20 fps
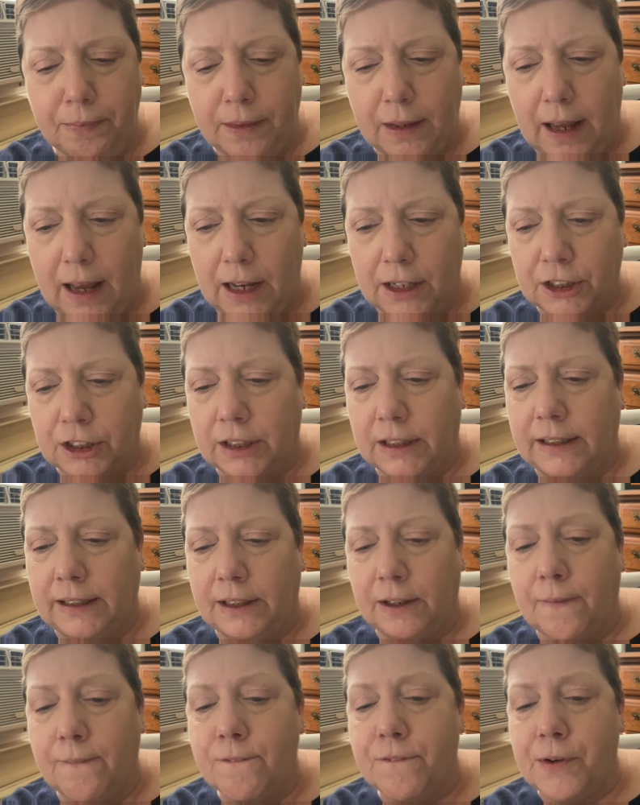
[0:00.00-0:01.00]
Ashley
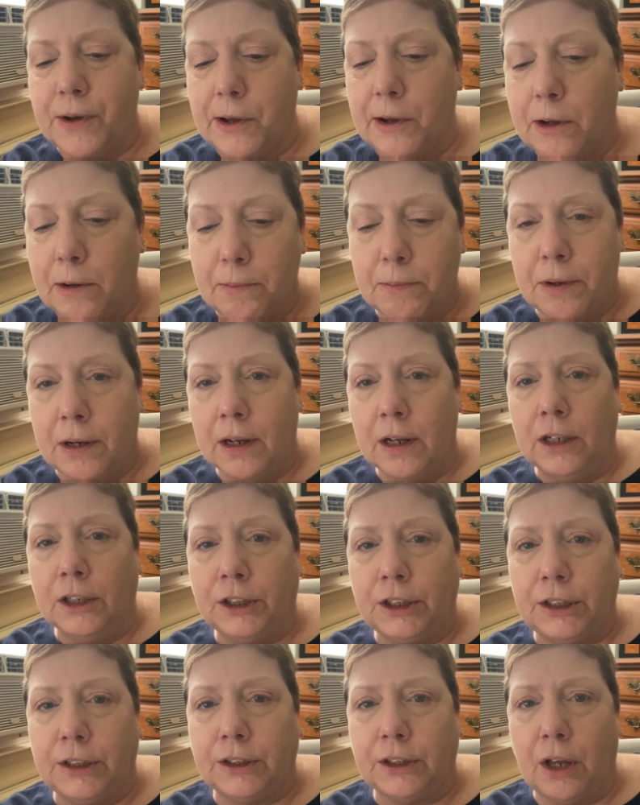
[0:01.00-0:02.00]
confirmed
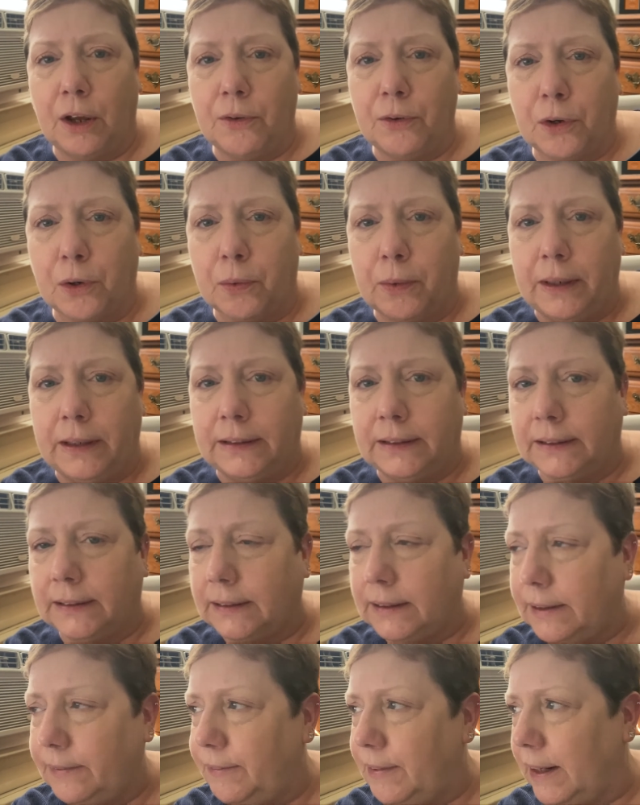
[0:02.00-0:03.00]
she is going to Queens
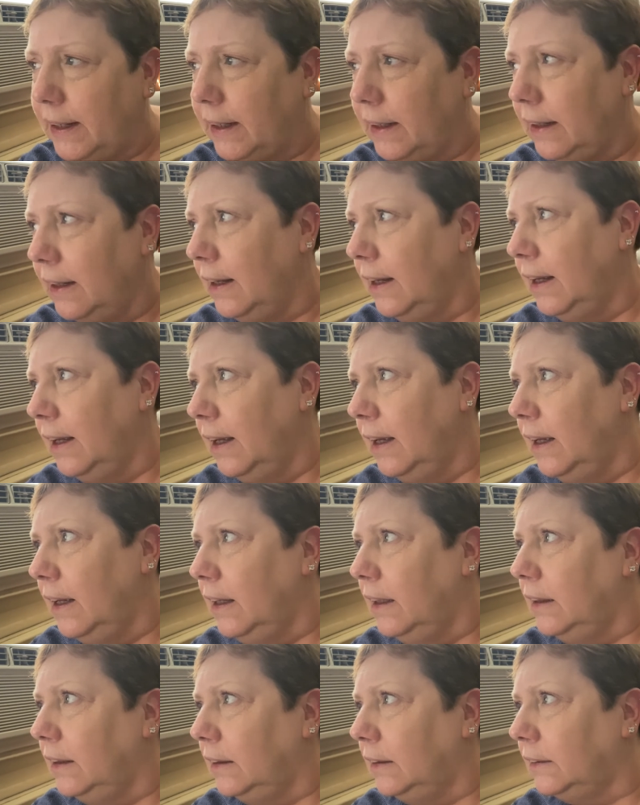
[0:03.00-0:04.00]
this evening.
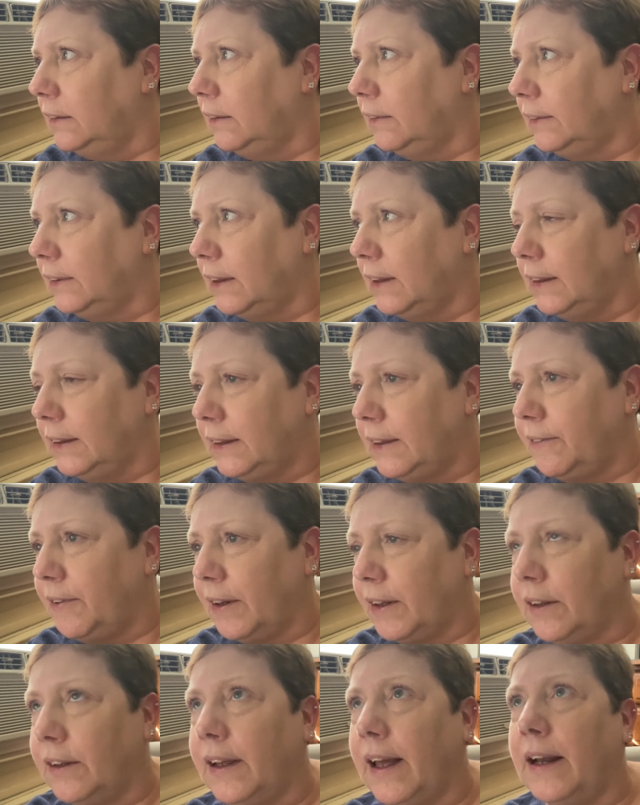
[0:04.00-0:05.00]
So I was going to see if I
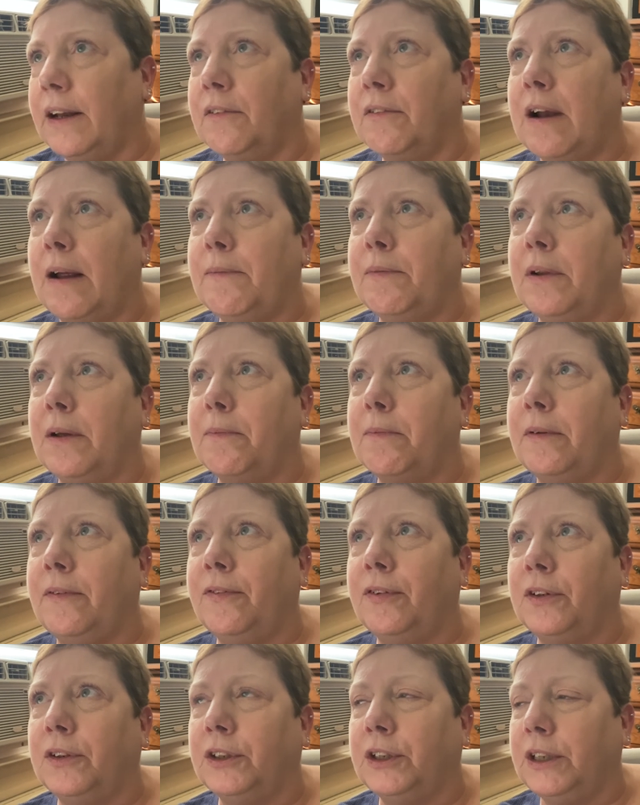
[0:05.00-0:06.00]
could get it wrapped up
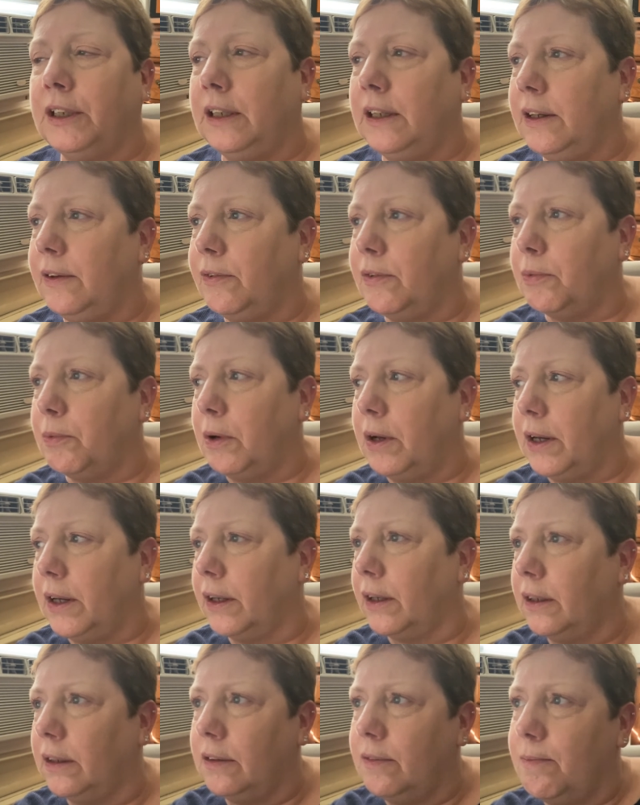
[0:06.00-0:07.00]
before she leaves
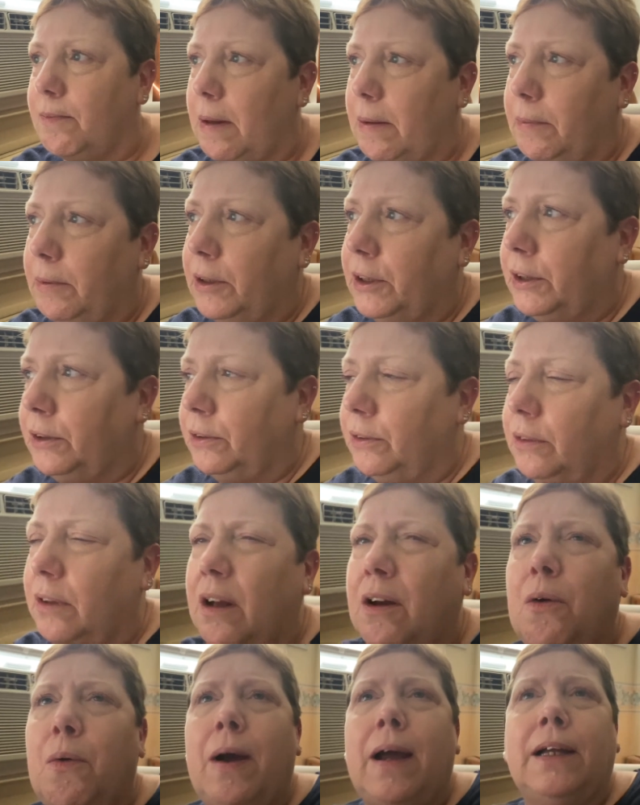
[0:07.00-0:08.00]
work, and maybe she'll...
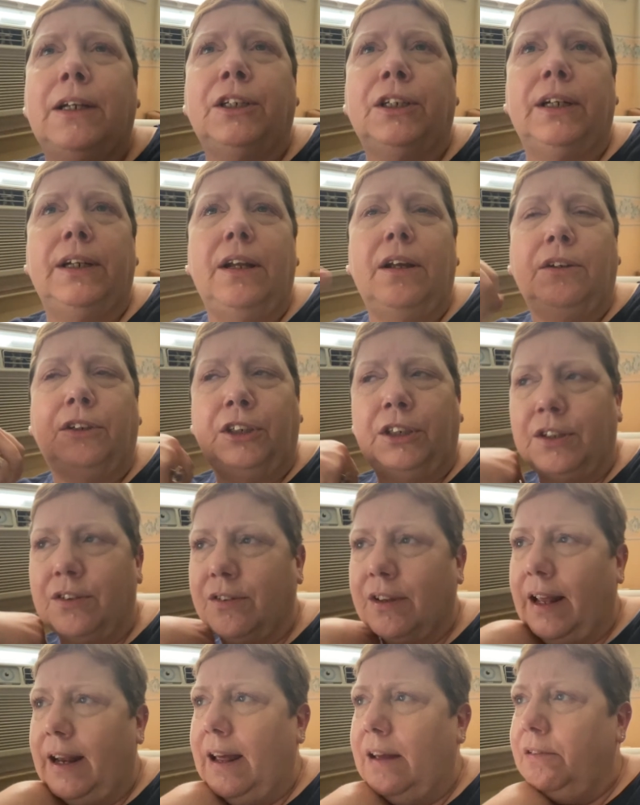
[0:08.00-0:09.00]
Oh, actually, no, she
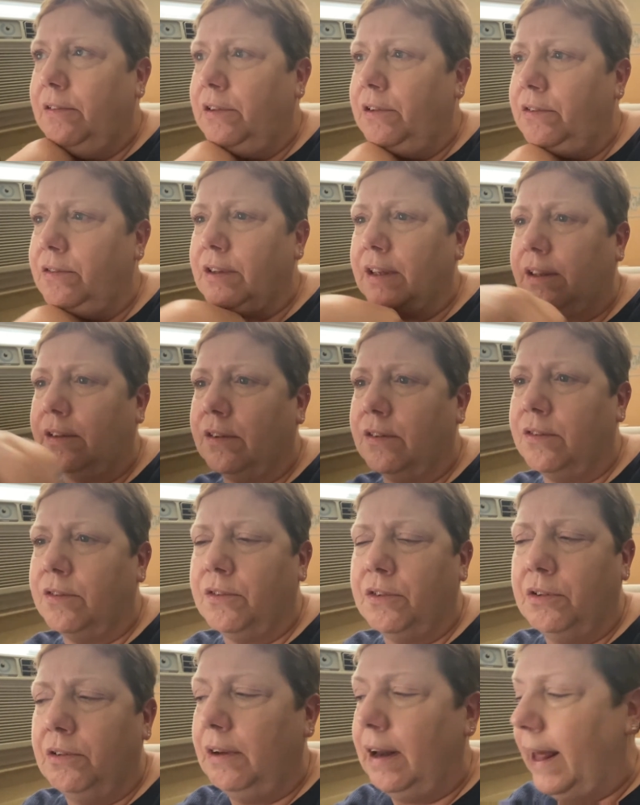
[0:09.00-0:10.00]
doesn't get out till 6. It's
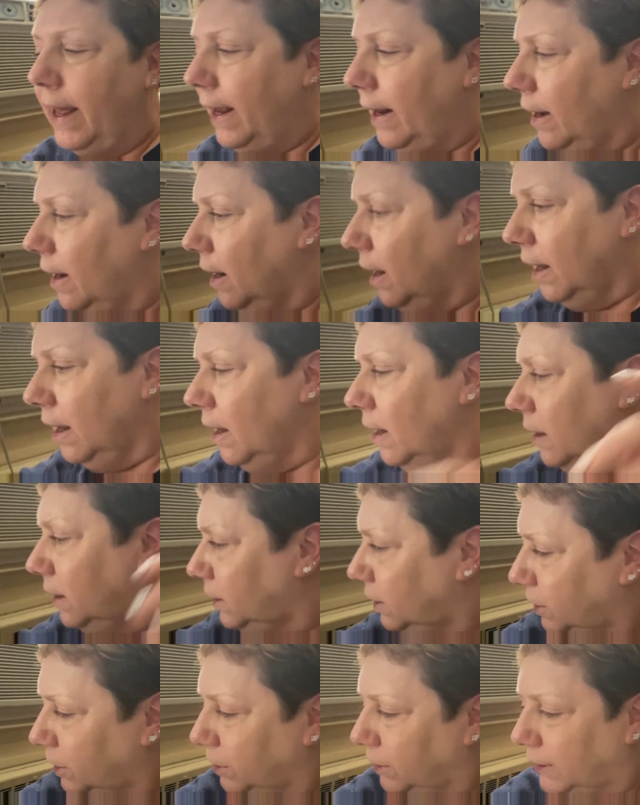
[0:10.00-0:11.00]
too late.
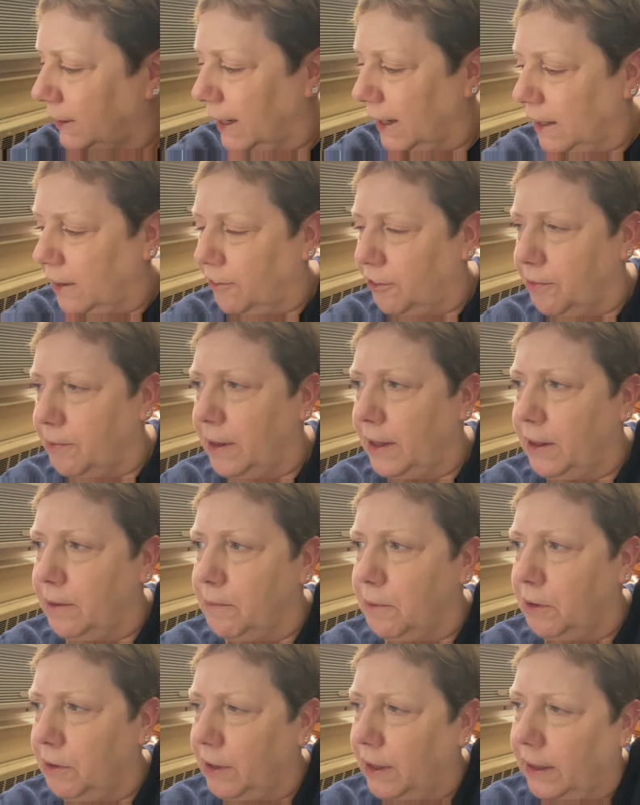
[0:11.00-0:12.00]
So she'll take it for me in the
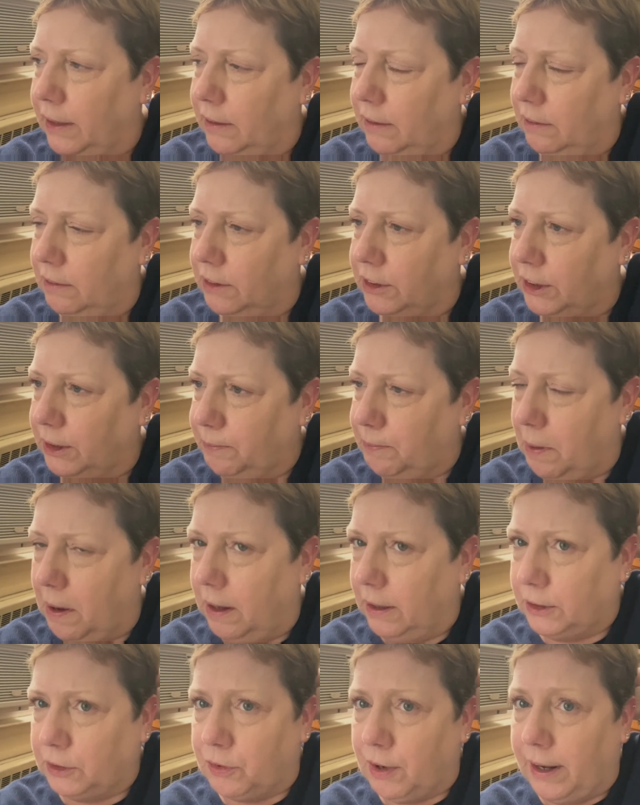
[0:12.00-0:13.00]
morning because she
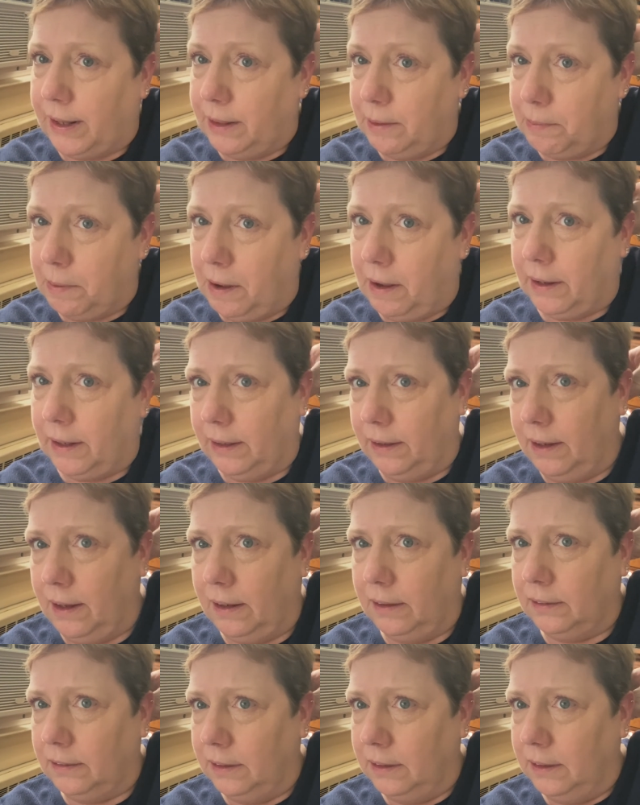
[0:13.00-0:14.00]
parks right in the parking lot.